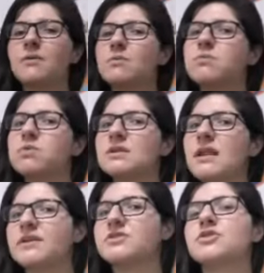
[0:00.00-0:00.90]
I would
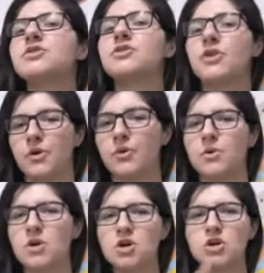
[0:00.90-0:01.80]
like to know,
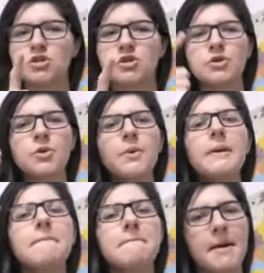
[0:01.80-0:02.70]
do you
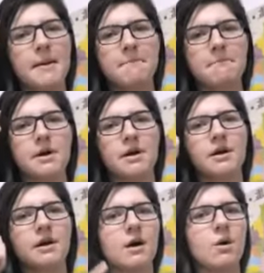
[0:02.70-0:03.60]

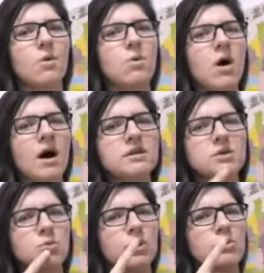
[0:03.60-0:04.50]
remember what
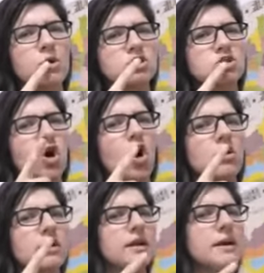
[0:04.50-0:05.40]
we were
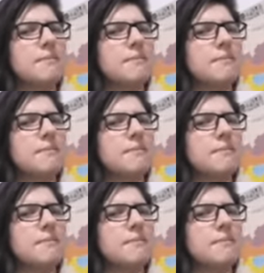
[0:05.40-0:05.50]
talking